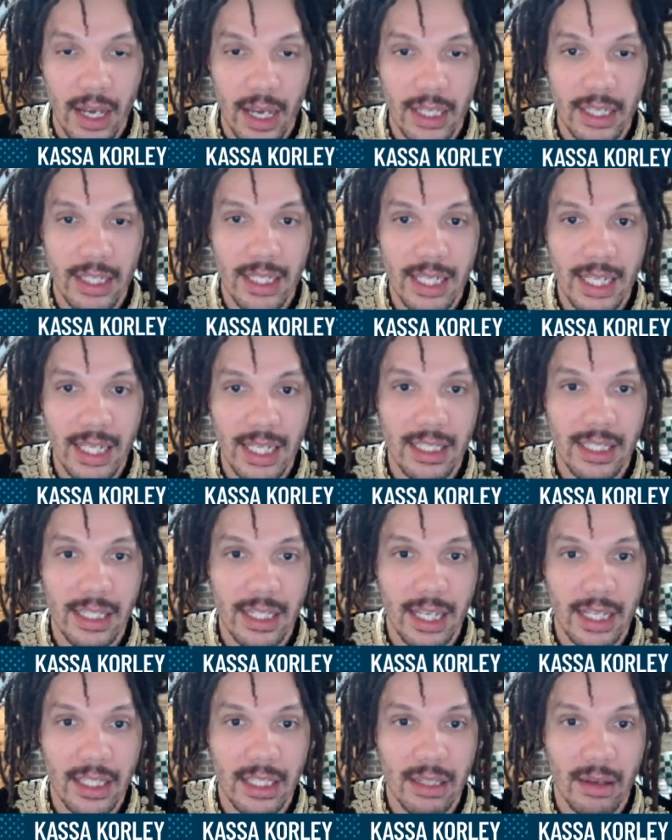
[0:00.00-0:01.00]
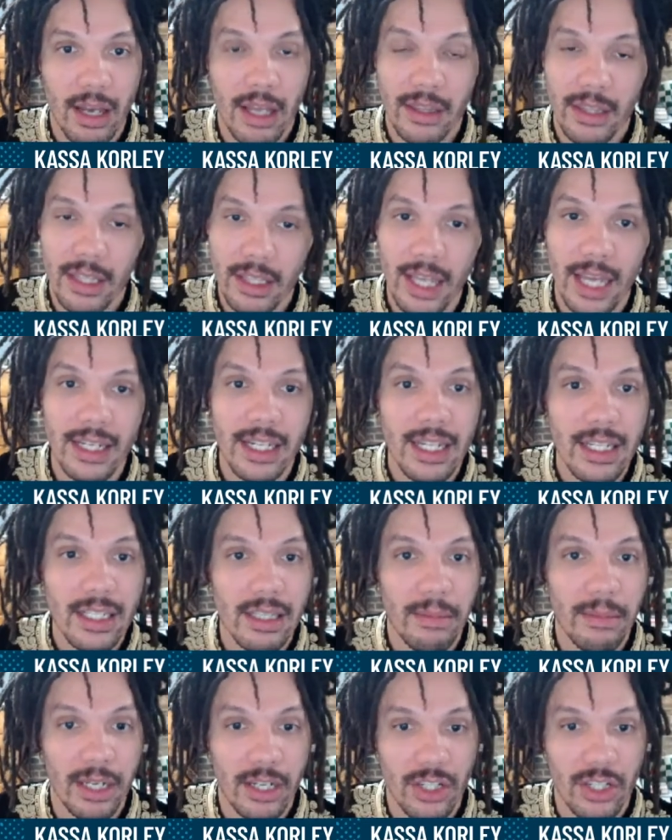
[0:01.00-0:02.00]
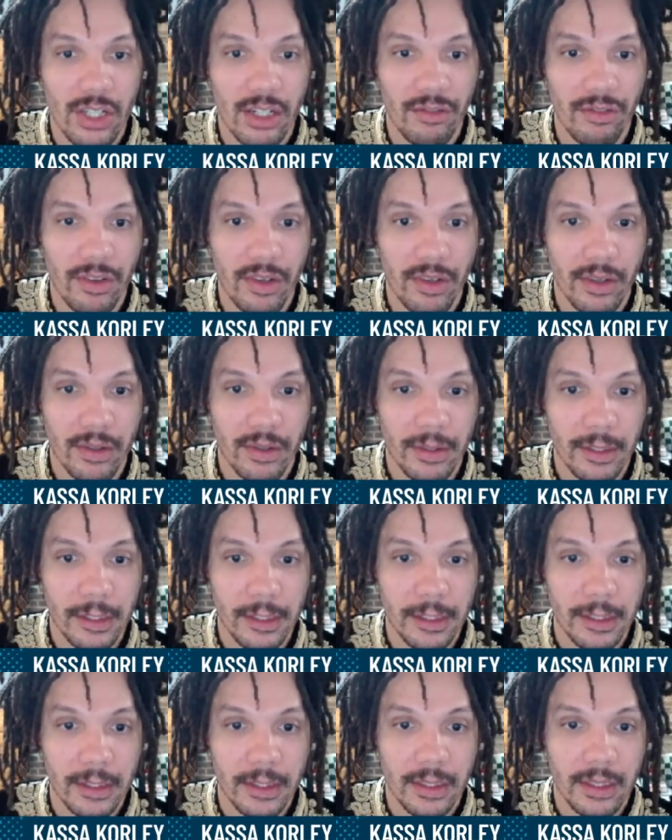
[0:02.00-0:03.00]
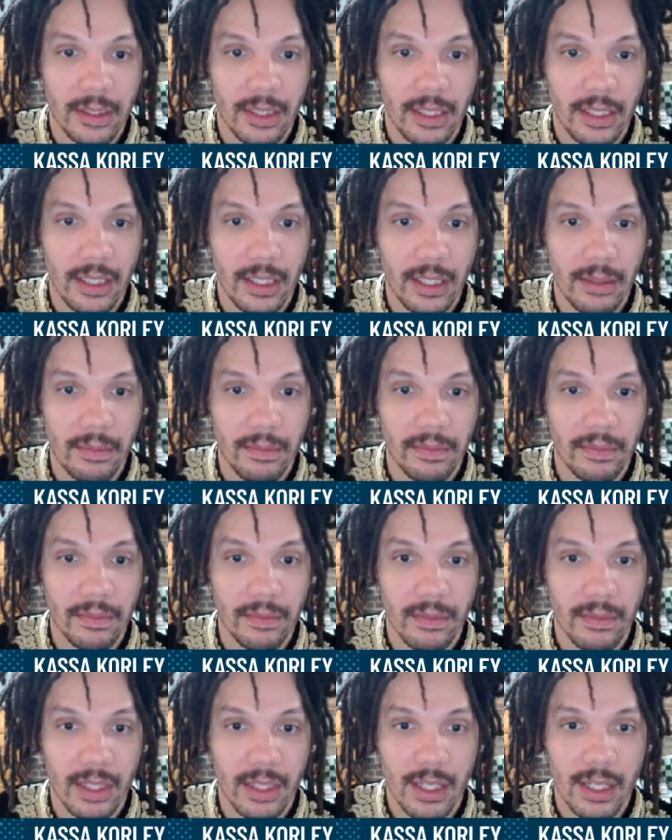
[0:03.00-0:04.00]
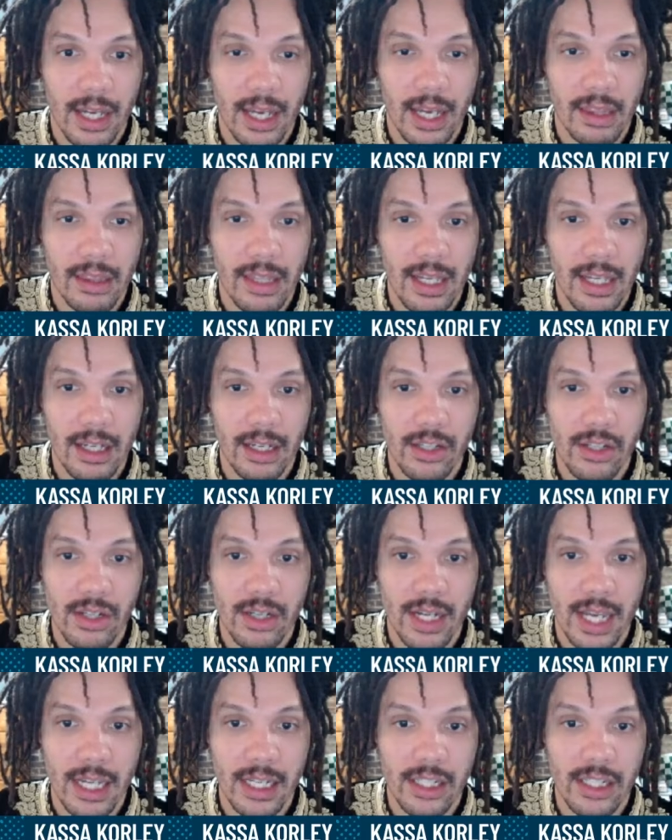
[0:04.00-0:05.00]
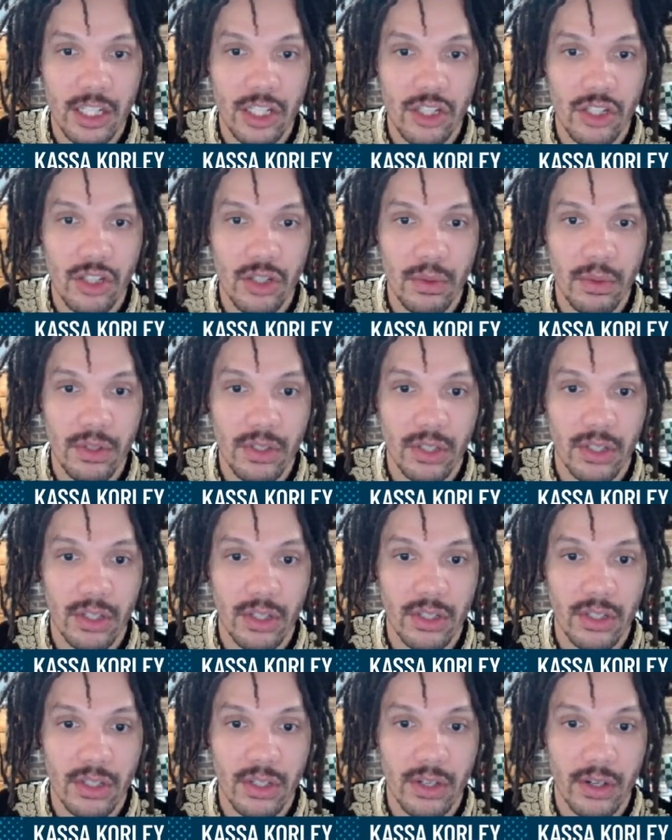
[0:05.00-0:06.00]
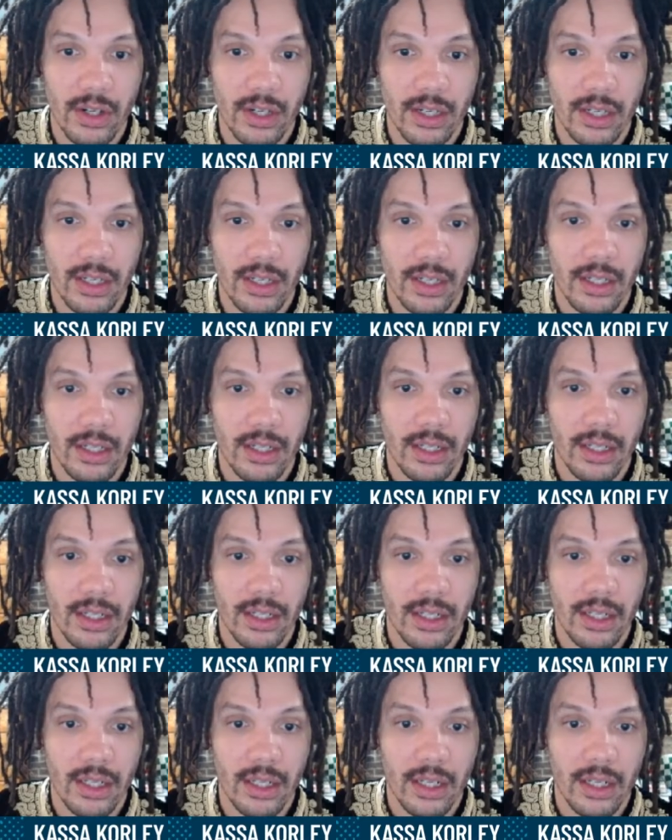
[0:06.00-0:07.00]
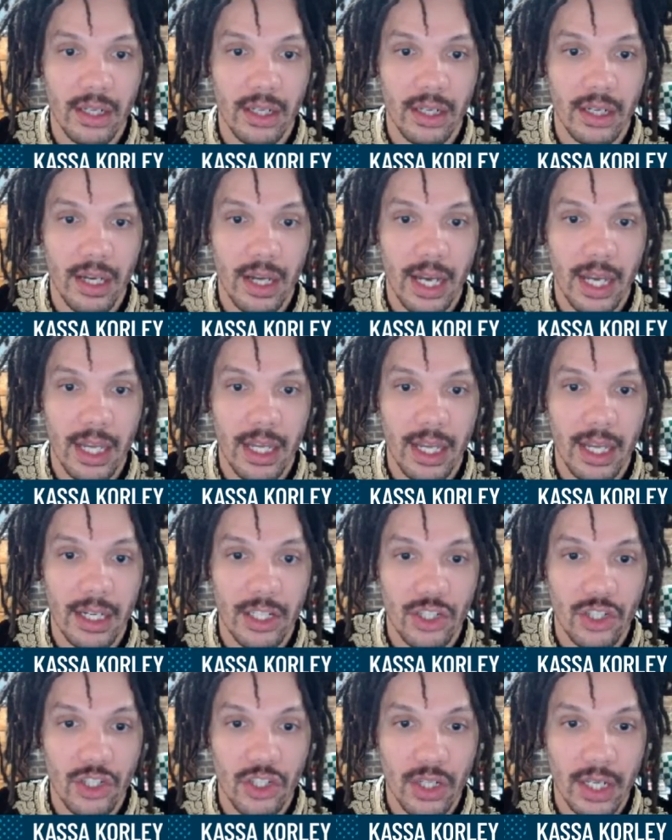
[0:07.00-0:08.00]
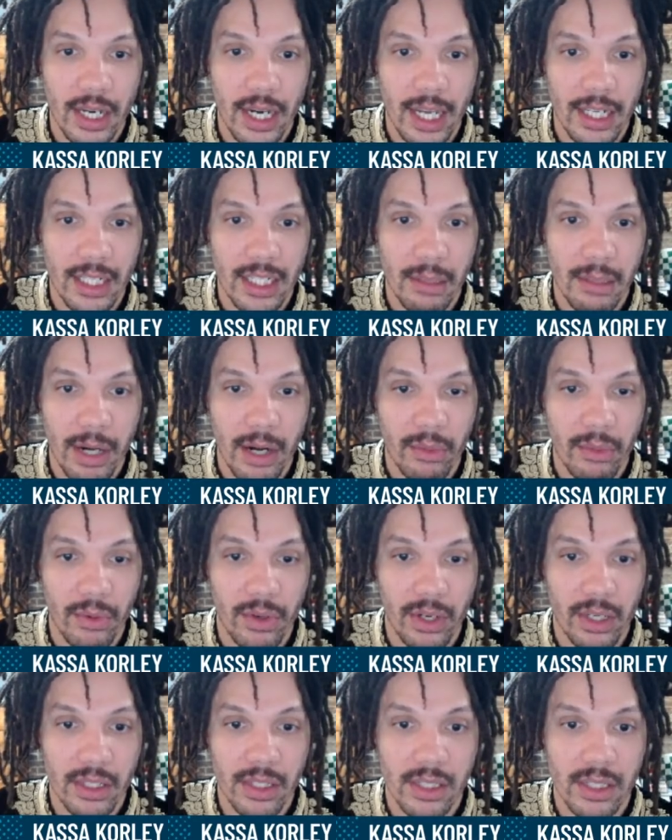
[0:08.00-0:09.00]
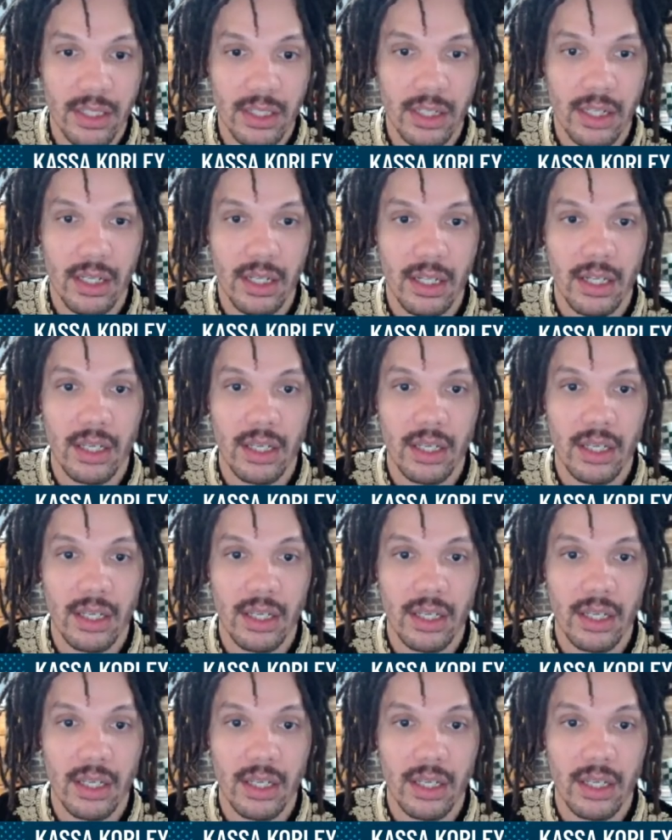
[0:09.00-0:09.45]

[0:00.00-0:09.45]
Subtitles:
I need to get some, I need some initiative here. Um, I think knight d2 is a good start. I connecting my rooks,